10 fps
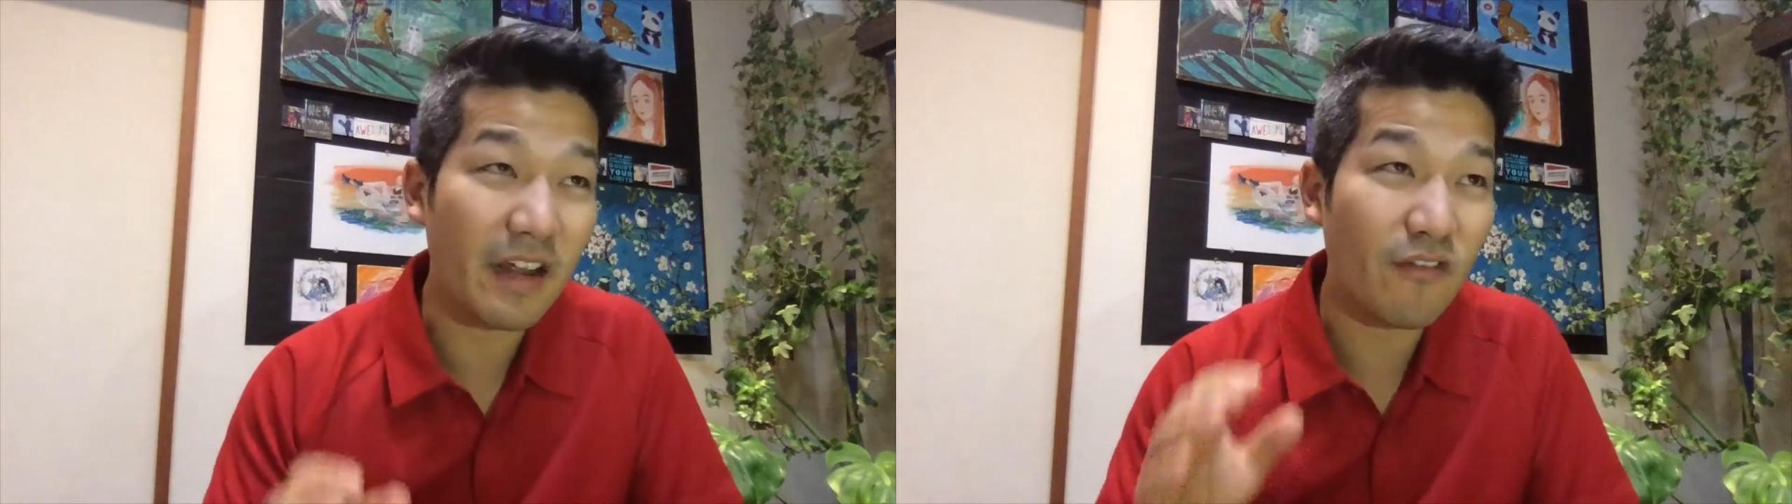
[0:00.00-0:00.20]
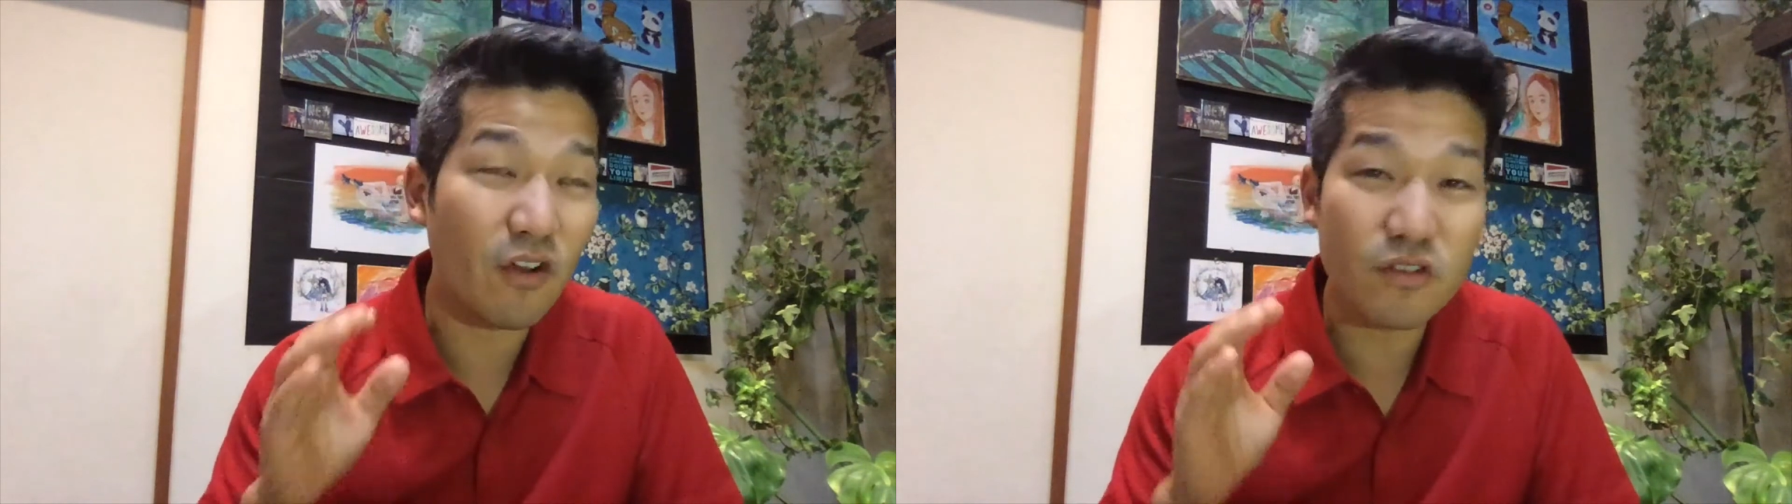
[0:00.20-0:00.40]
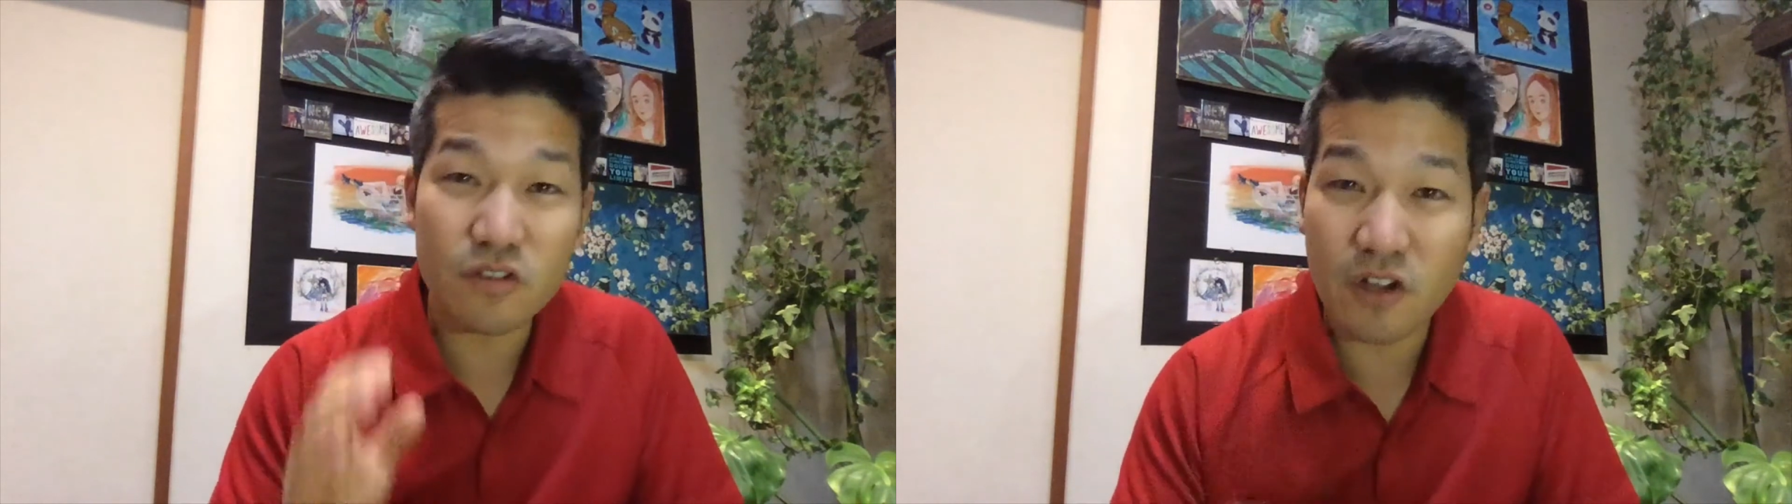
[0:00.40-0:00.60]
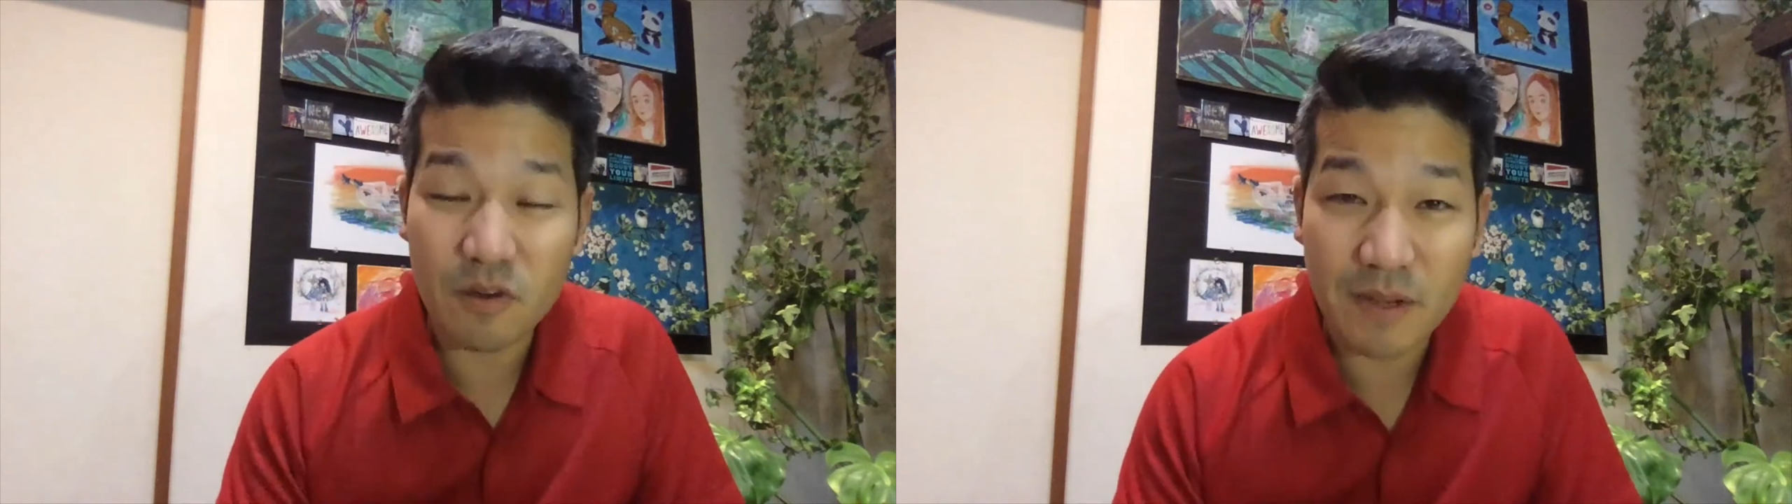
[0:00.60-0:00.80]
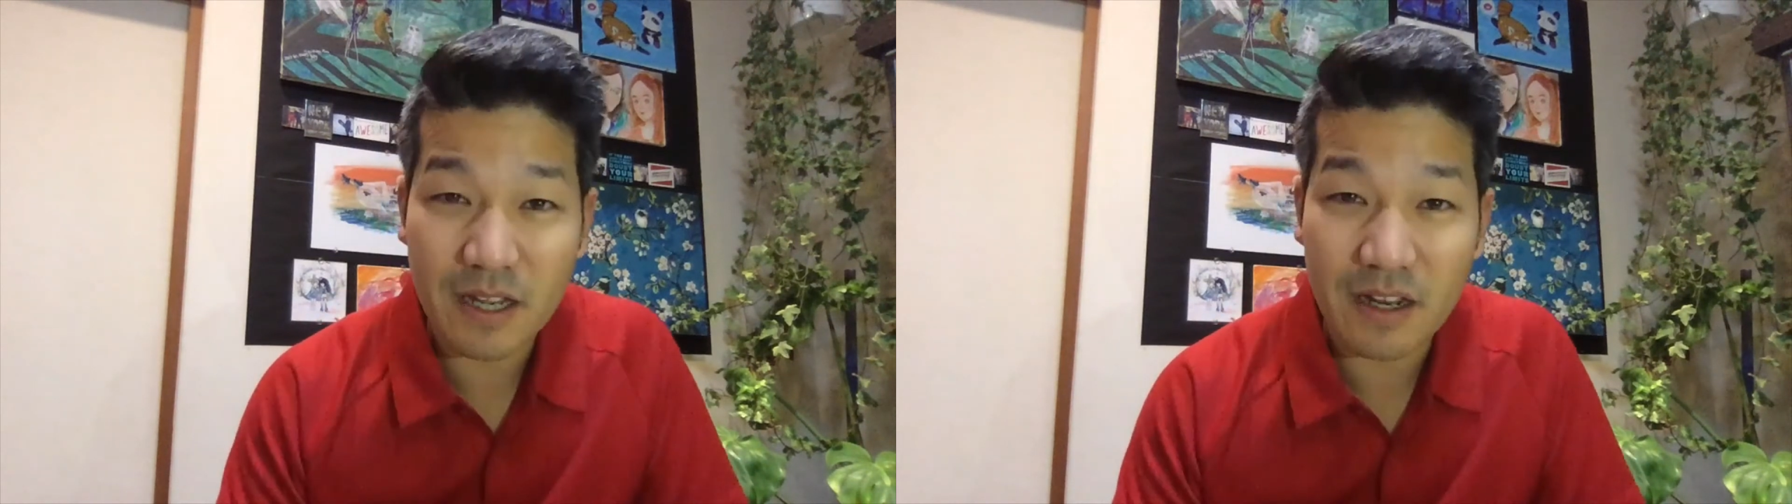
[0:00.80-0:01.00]
and I've also
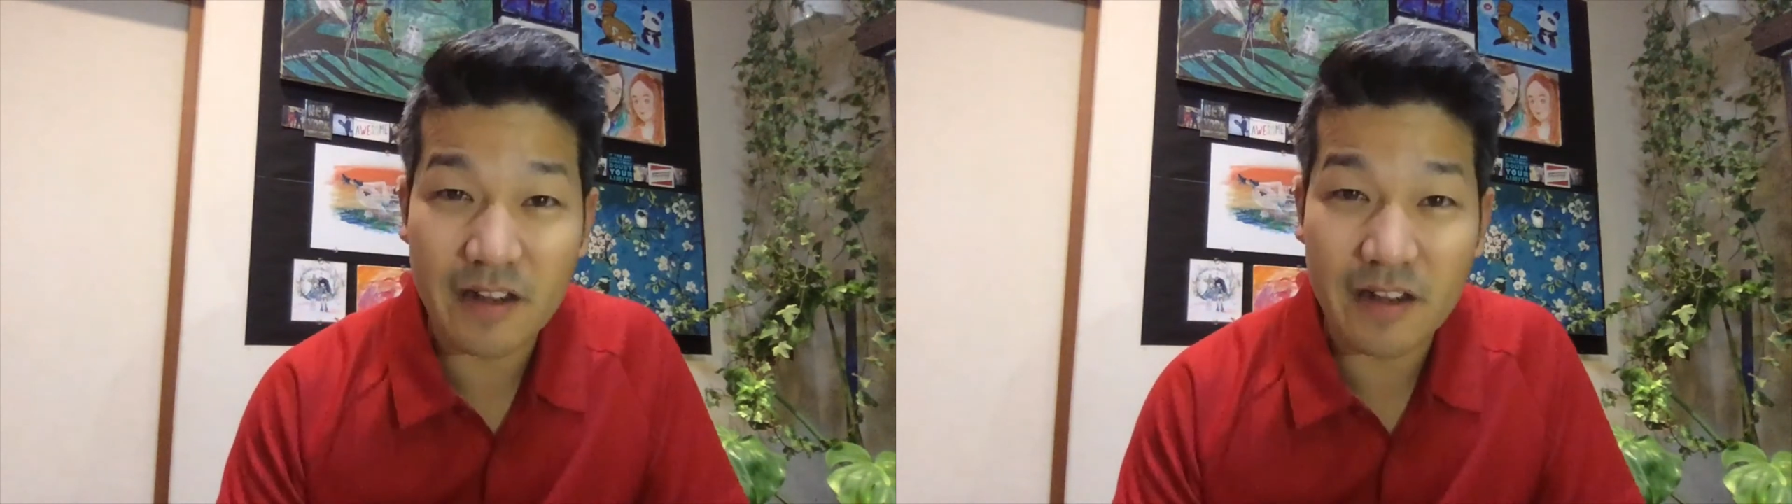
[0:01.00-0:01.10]
helped my